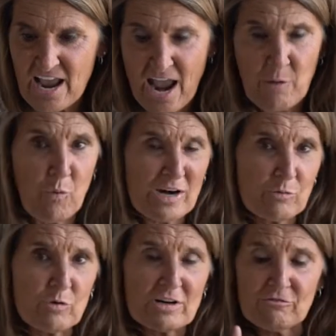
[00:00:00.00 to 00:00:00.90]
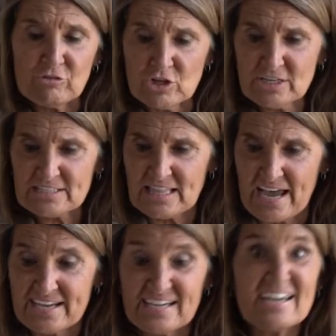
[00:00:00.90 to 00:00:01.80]
and what it would have looked
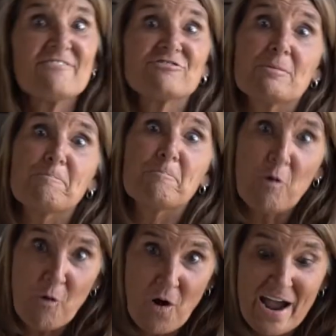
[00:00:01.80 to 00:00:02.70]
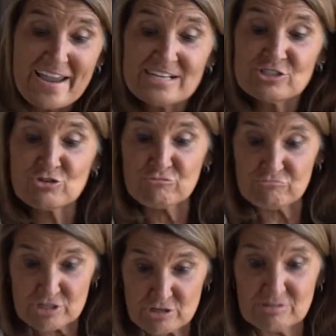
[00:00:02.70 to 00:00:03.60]
like if the boy
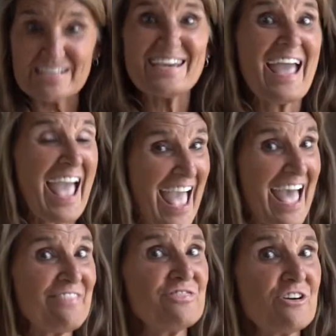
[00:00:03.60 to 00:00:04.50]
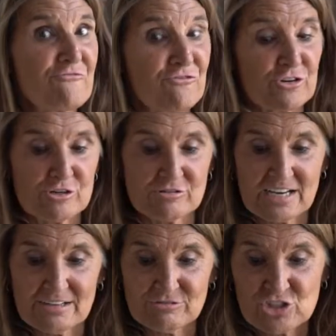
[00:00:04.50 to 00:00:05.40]
truly had the fruit
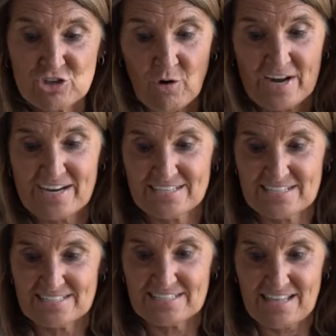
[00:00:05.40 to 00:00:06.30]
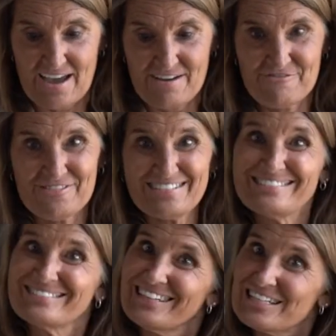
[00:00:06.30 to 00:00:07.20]
of joy in his life.
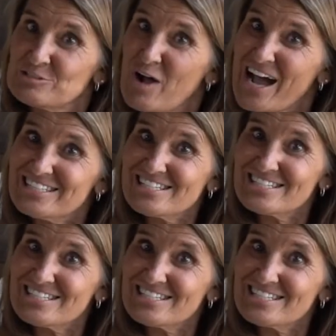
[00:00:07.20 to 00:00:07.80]
Let's watch.